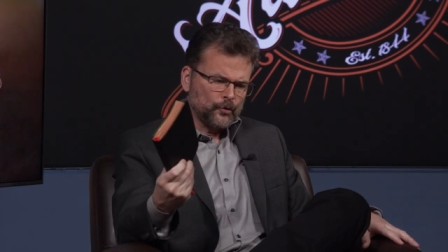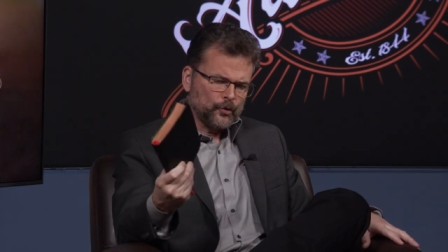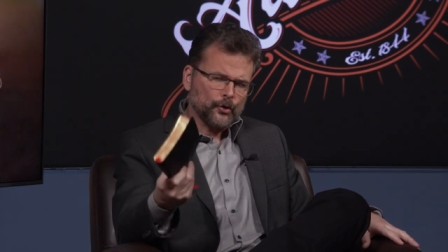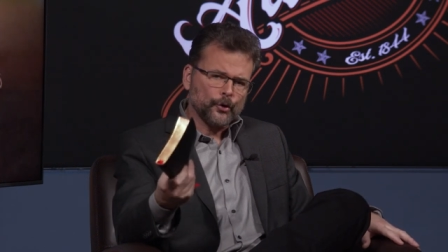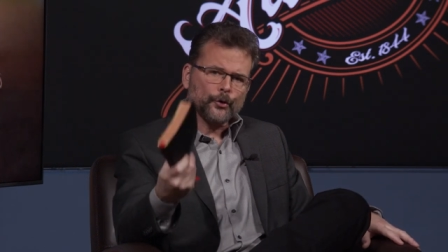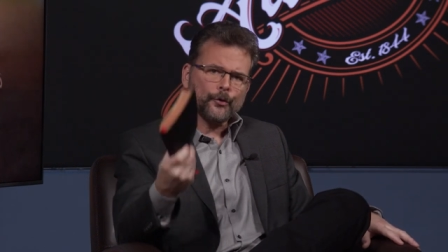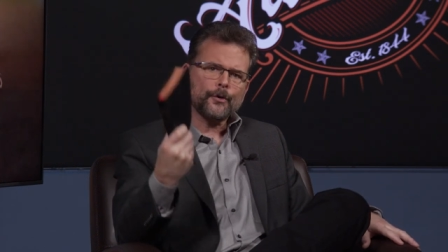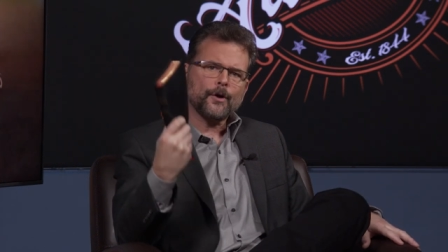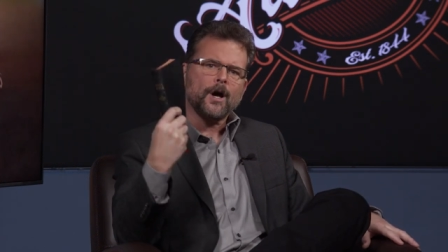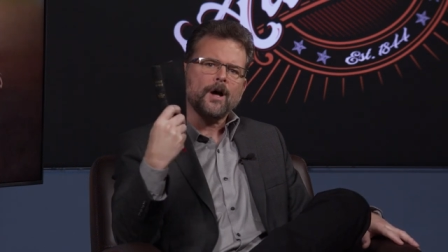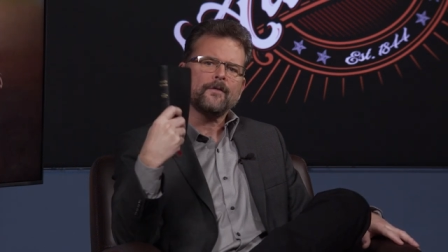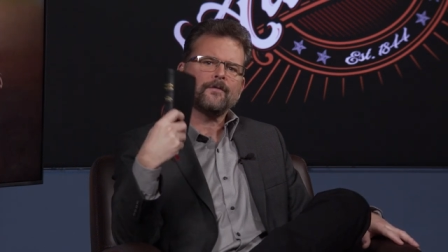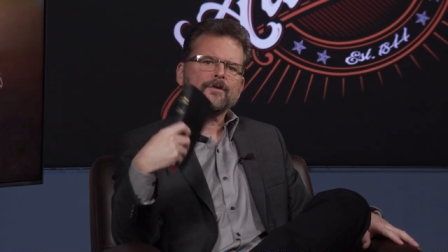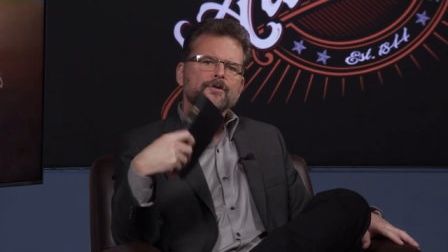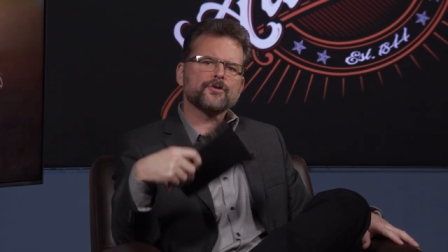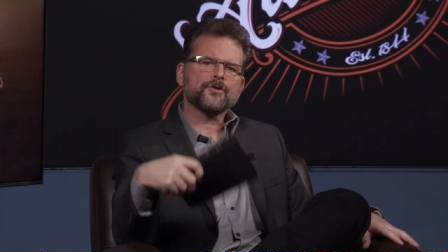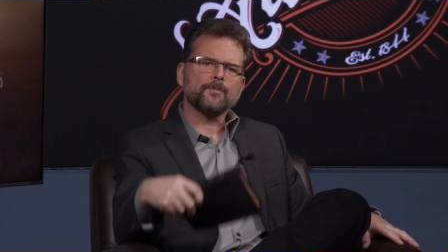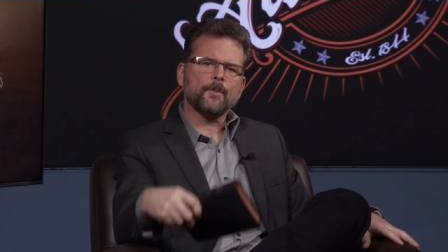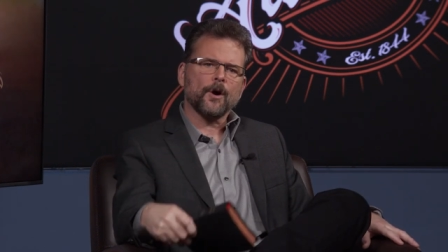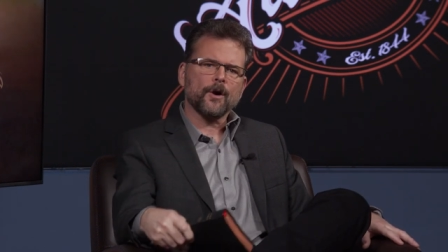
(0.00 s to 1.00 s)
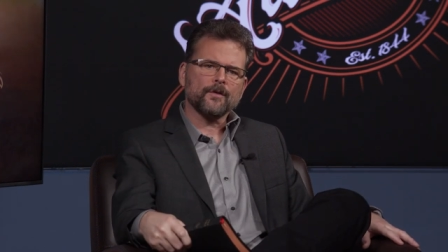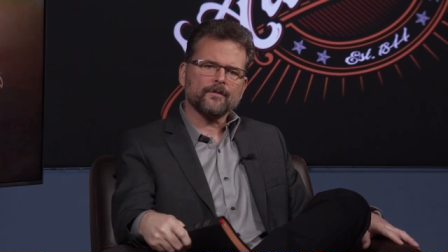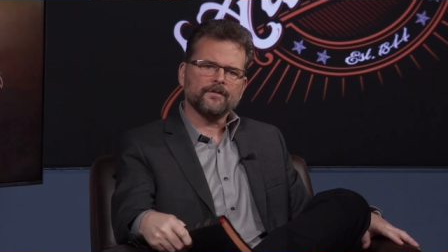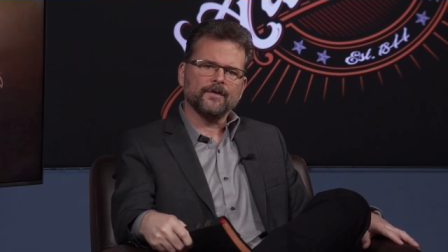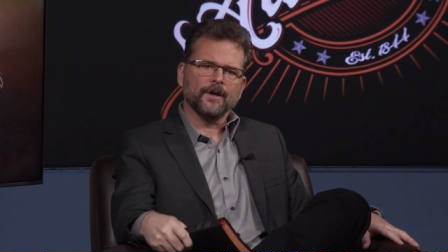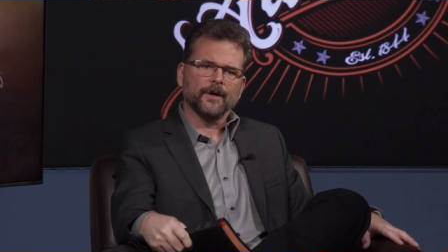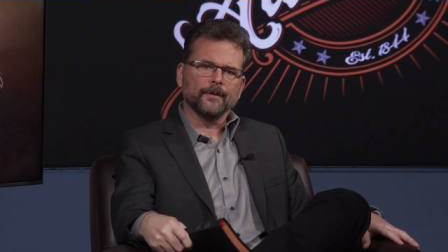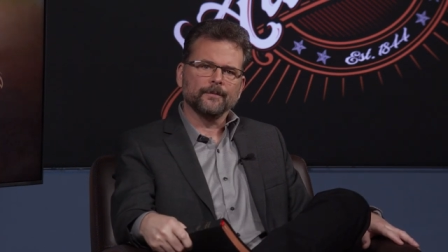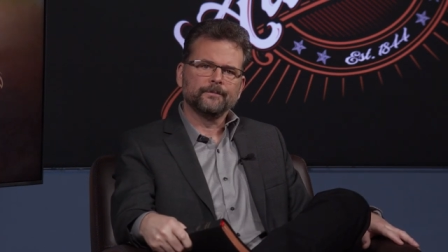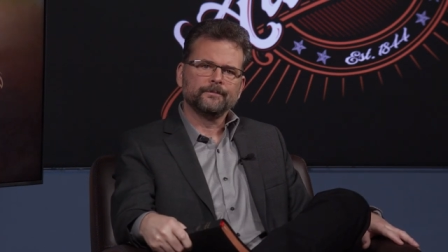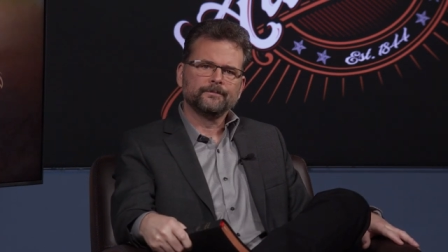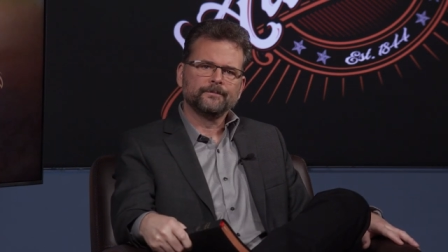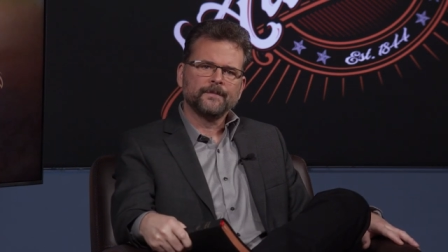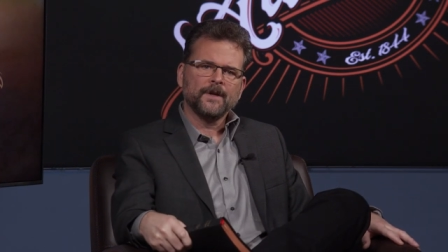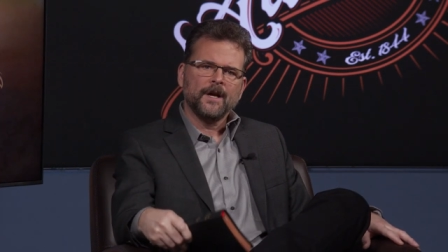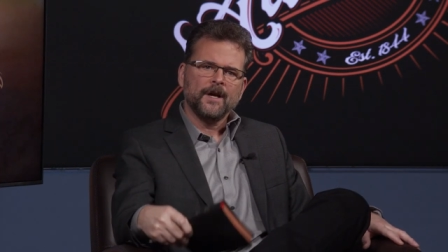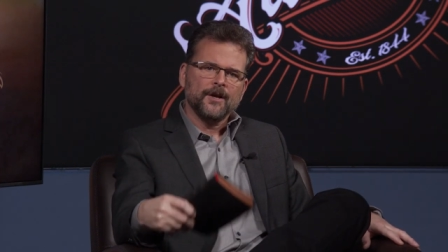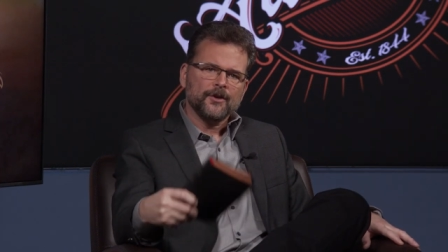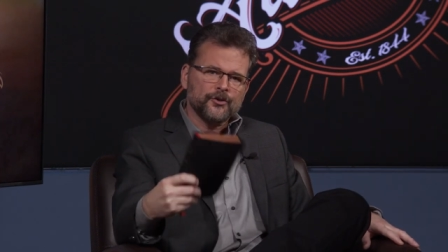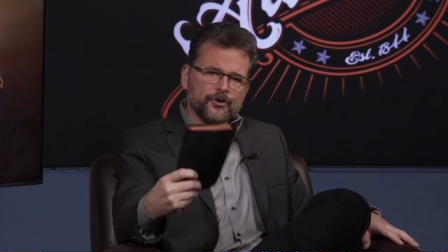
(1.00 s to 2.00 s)
Turn off your smartphone.
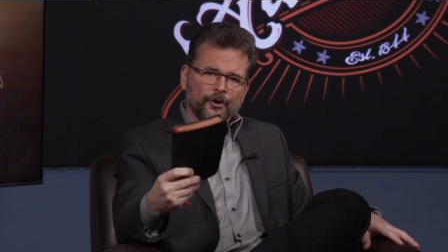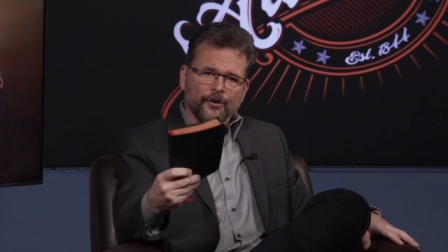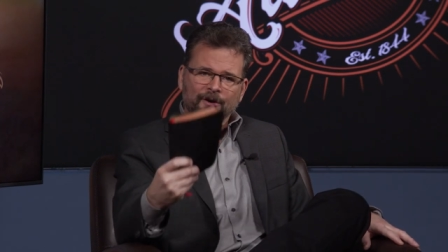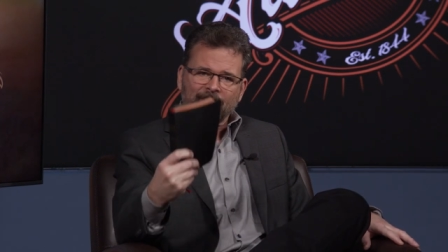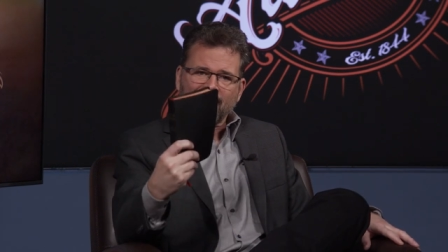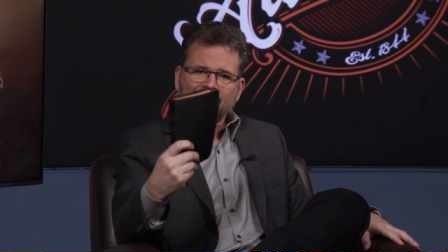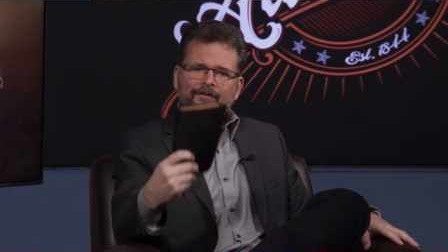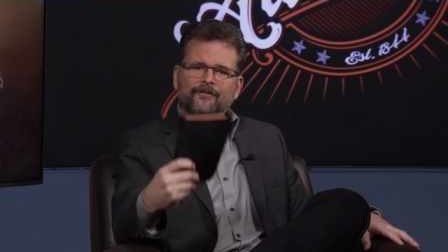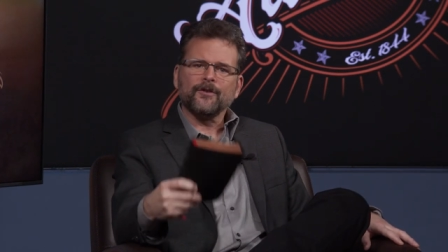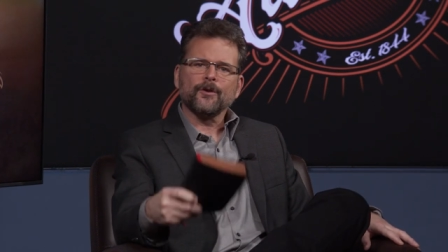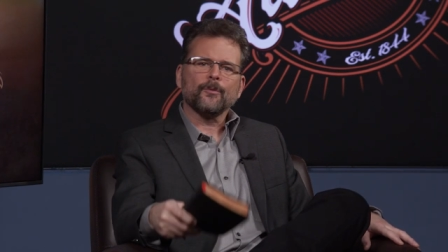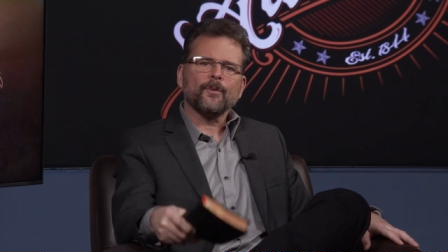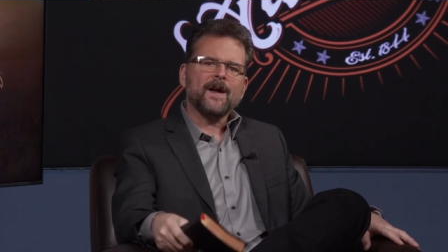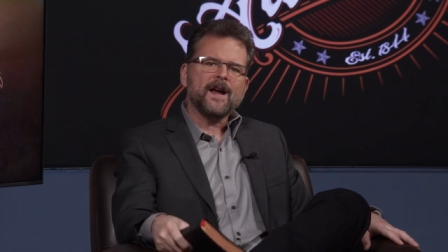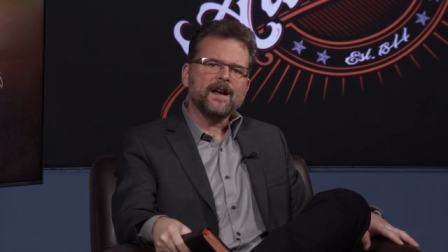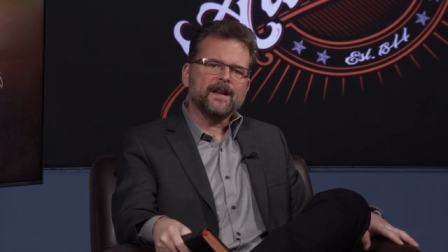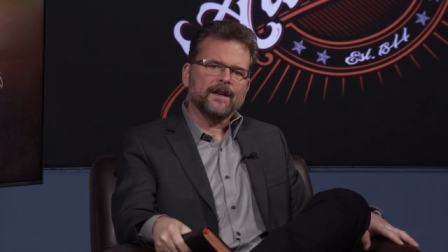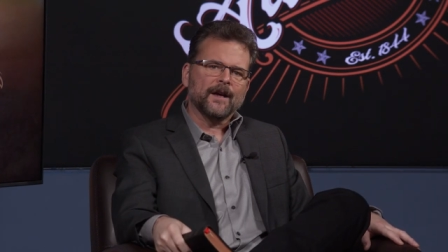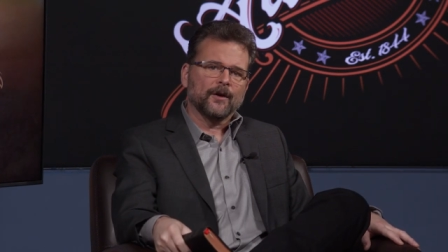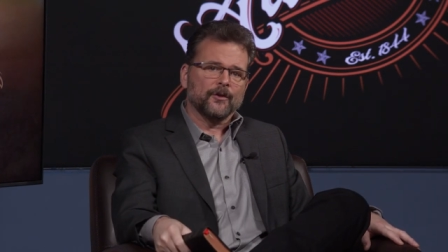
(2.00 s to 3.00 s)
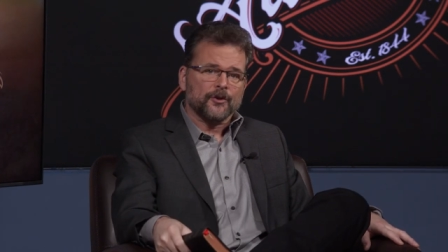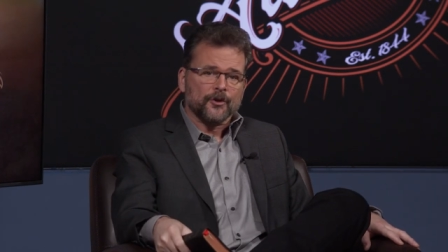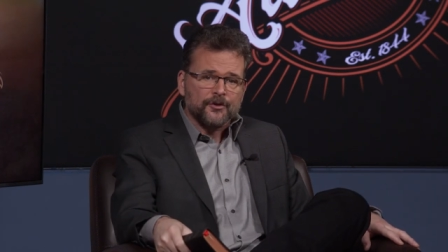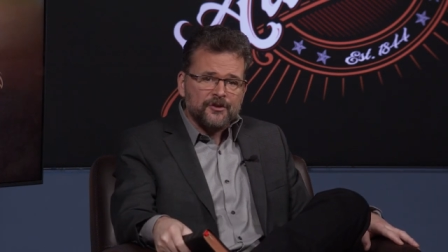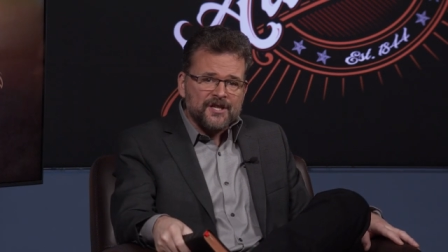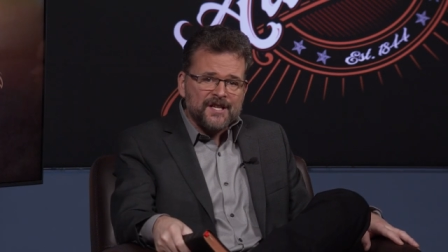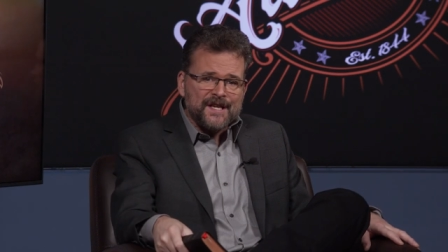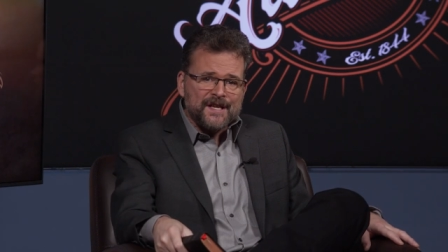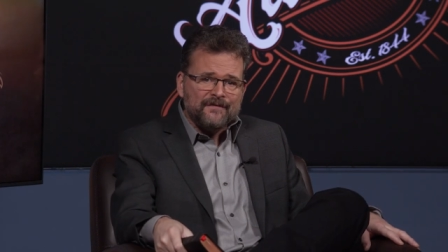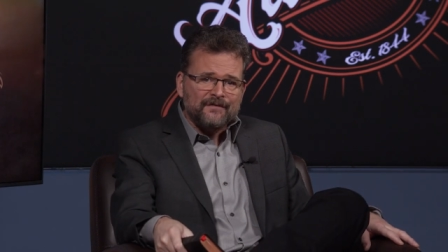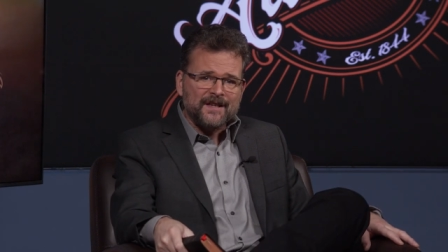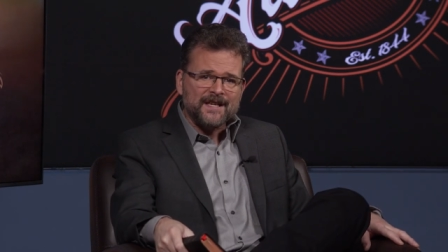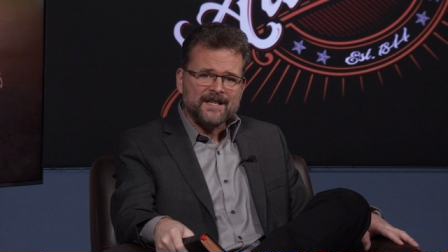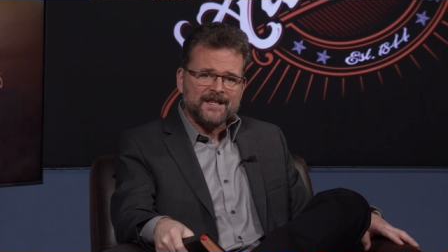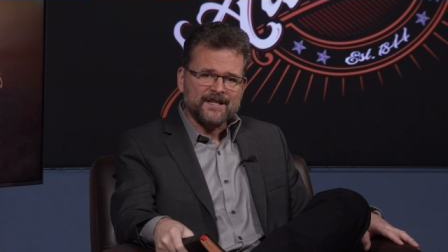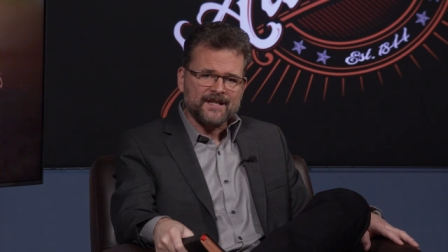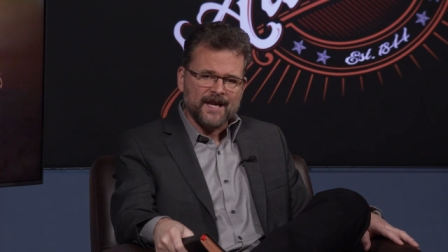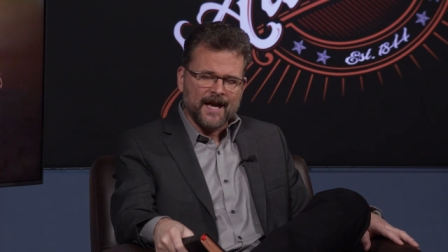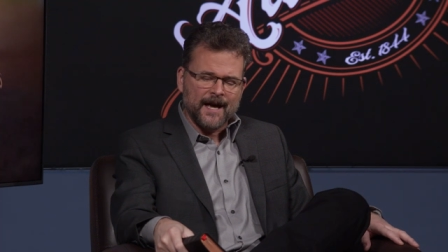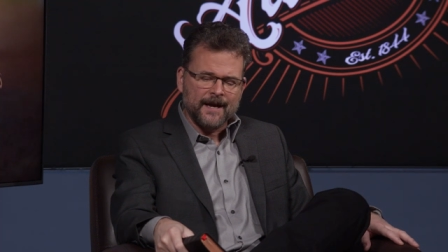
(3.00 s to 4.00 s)
Turn off your radio, your TV
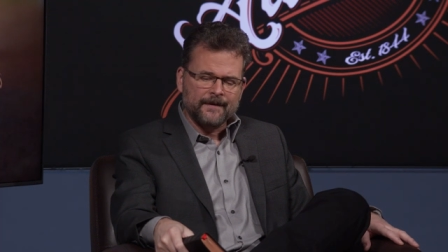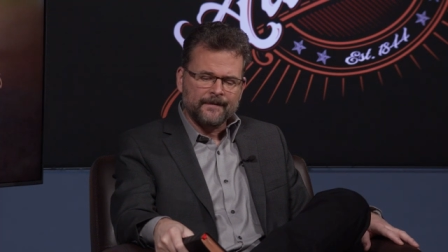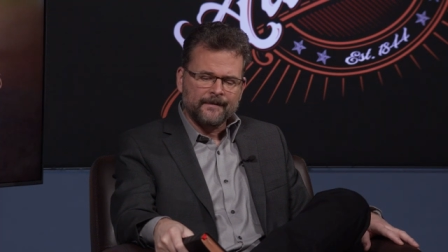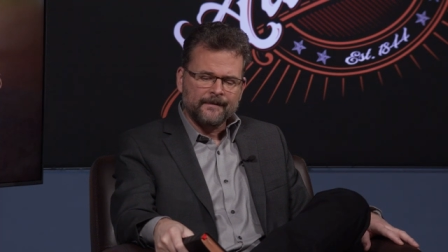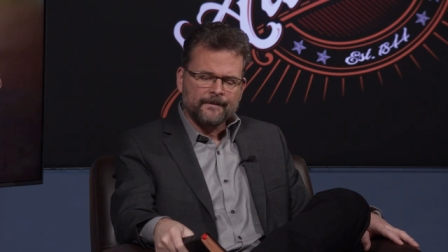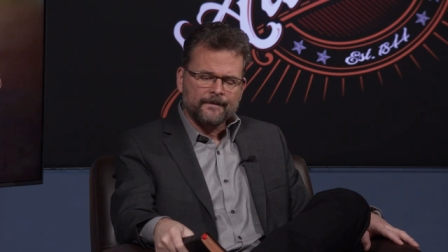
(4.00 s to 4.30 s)
set,